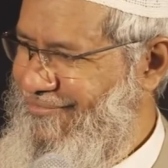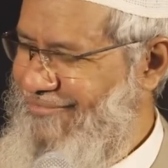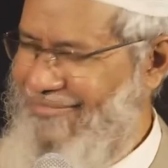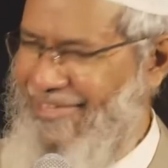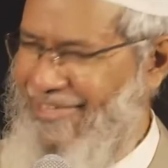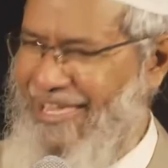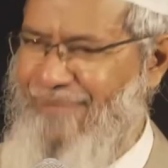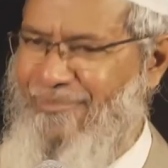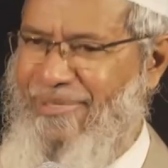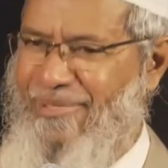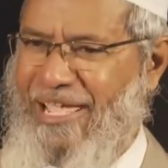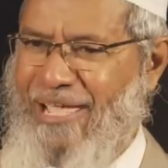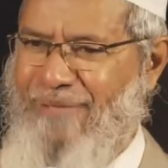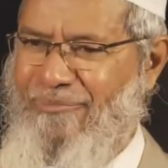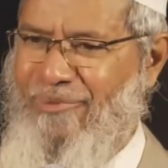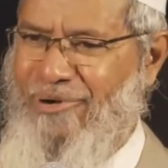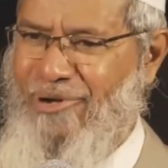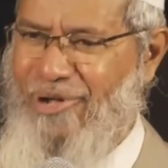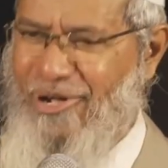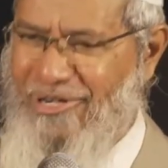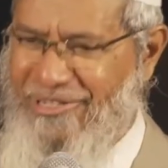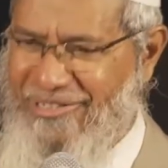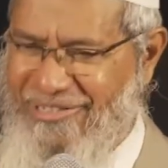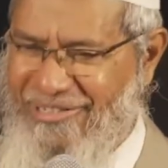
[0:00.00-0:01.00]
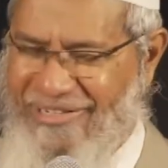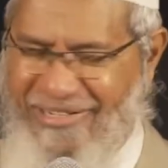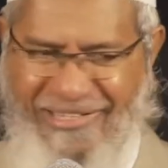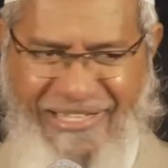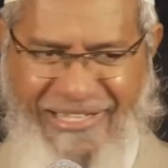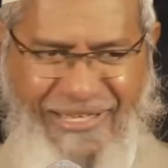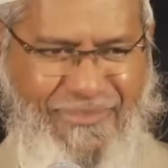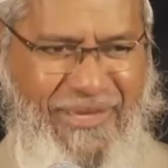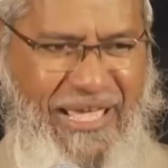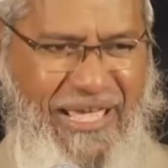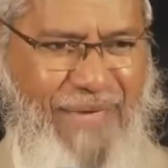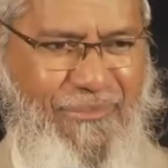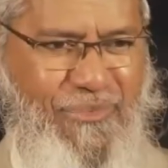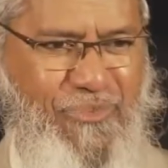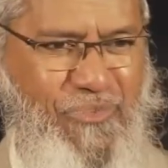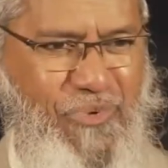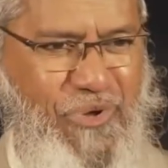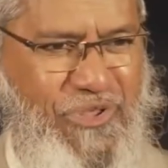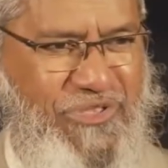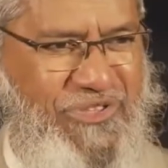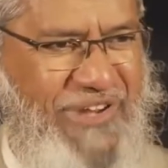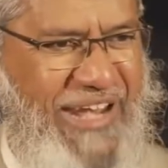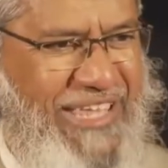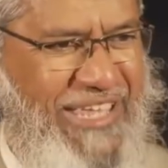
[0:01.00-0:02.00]
Then he became a doctor, he became a
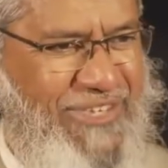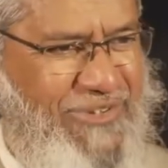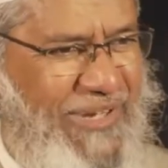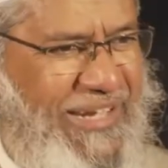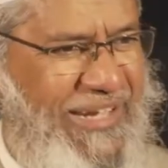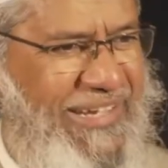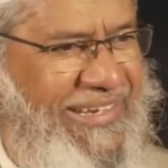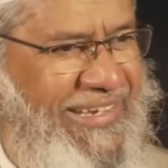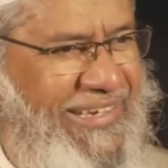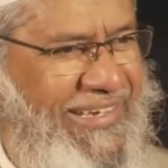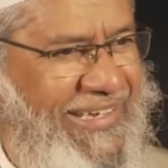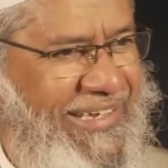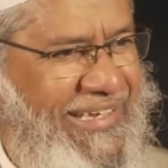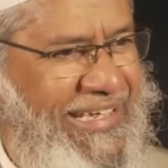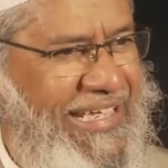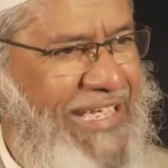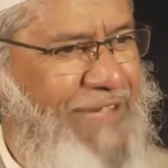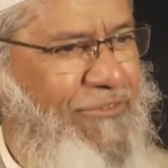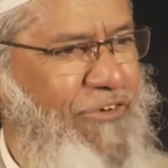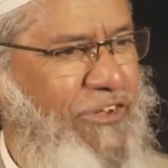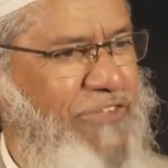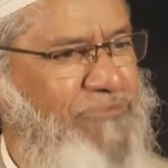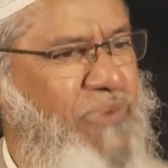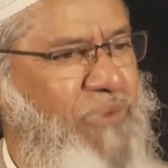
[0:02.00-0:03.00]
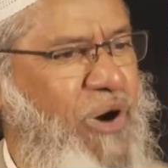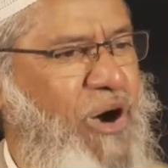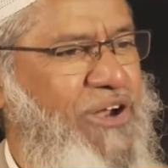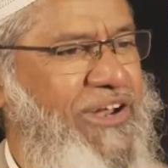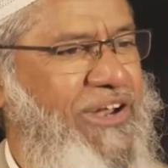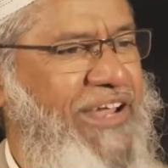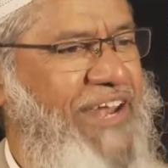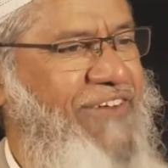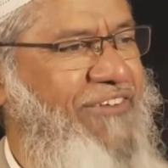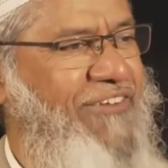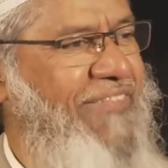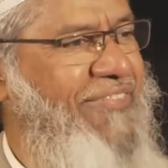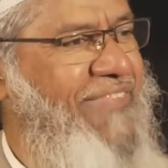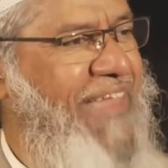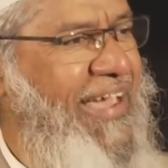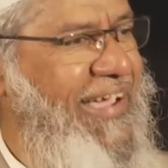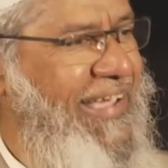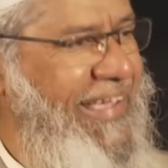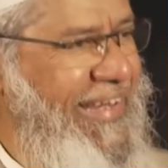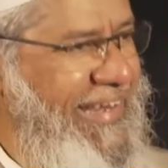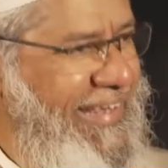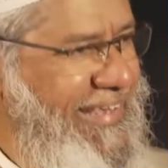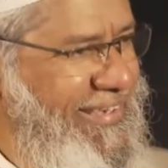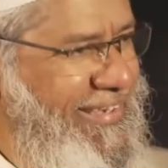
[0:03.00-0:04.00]
postgraduate. He was born in
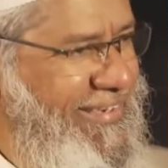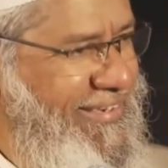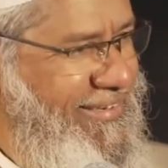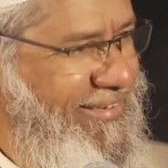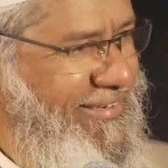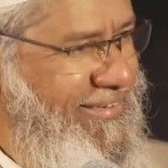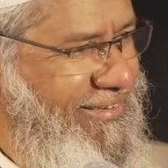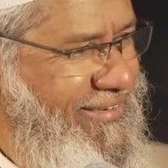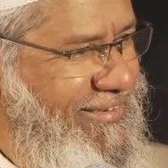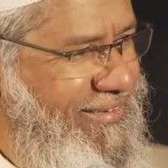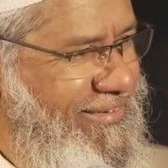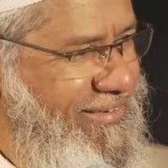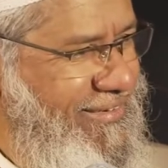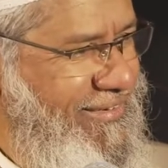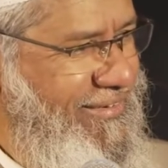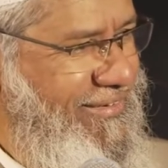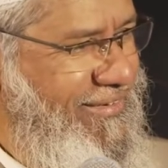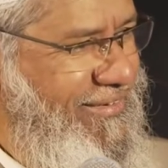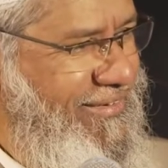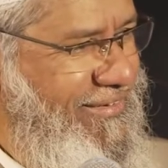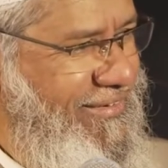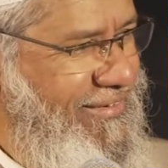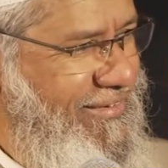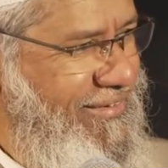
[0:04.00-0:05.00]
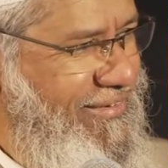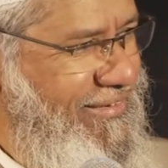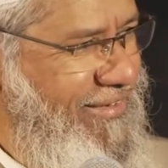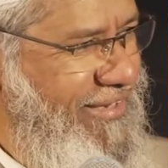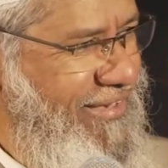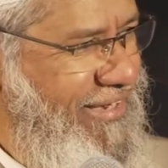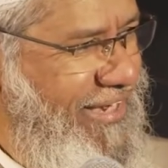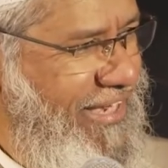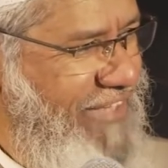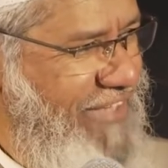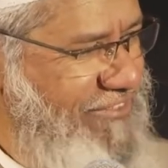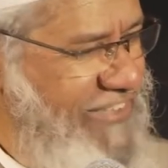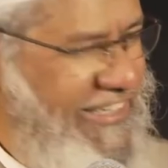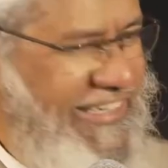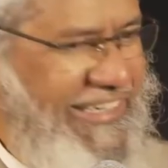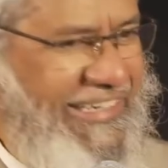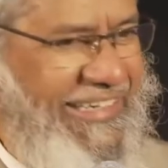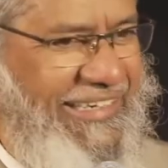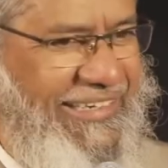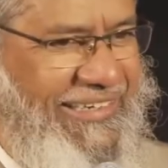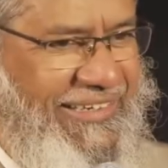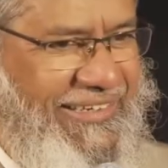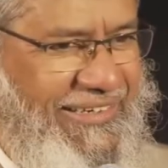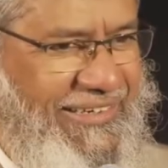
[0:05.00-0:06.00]
Ratnagiri, a
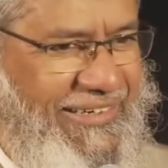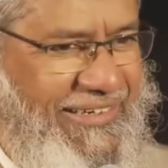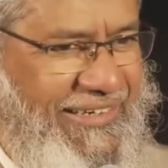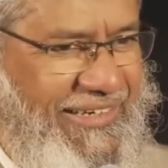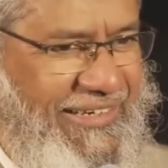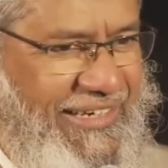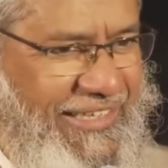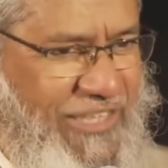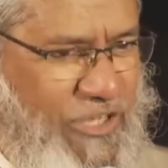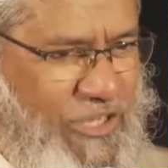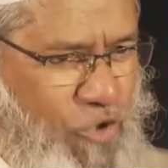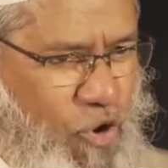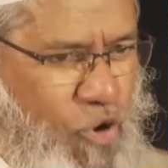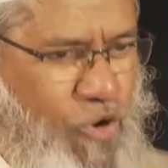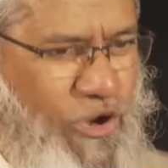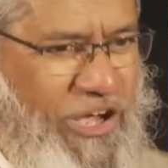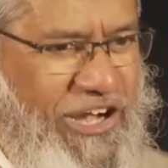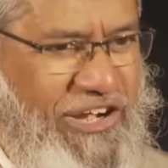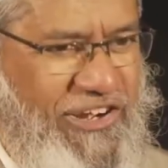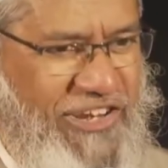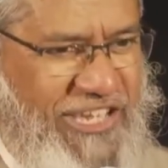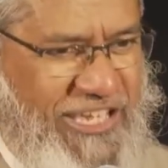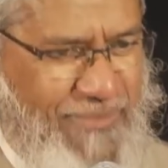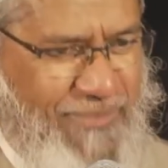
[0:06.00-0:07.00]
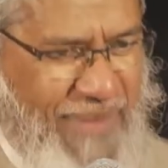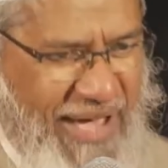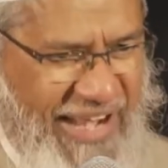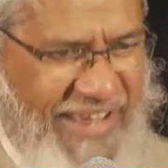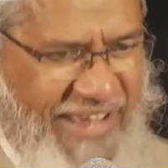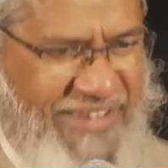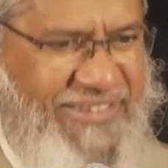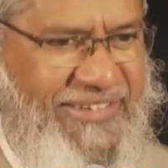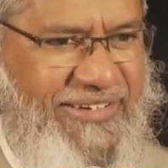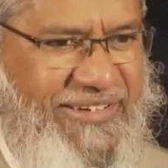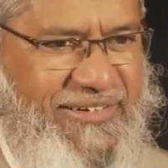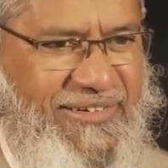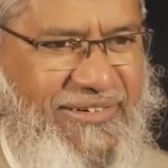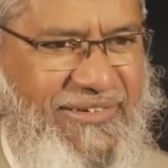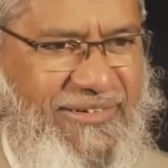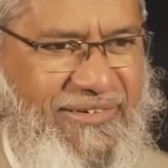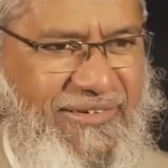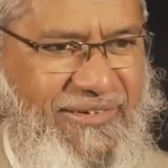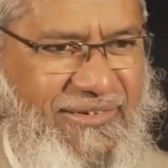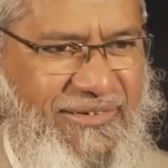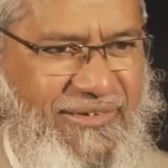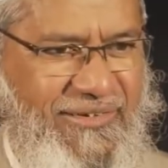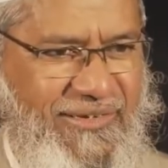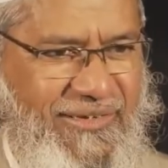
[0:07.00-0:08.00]
city in the Konkan region, Maharashtra.
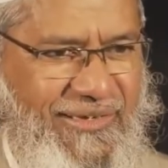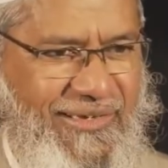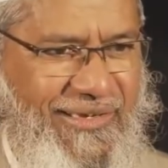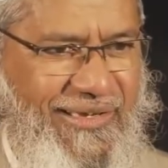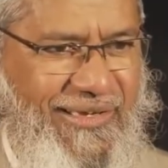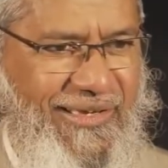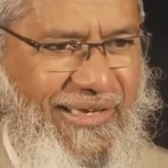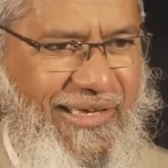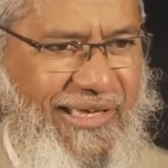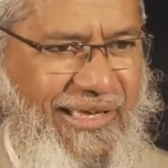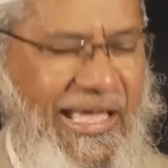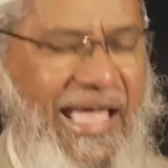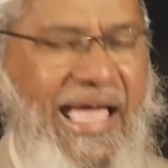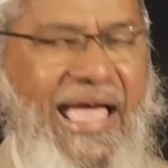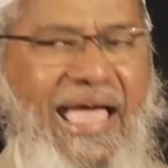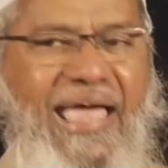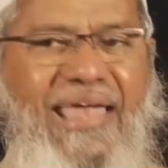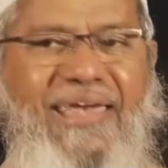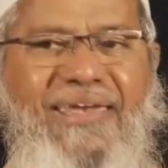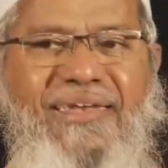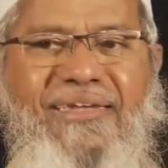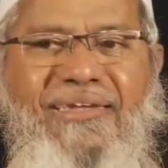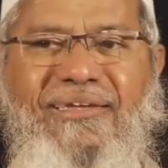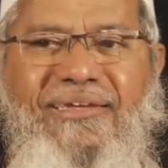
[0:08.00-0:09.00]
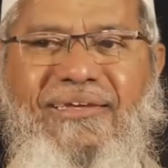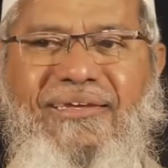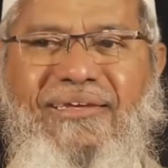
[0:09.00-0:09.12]
And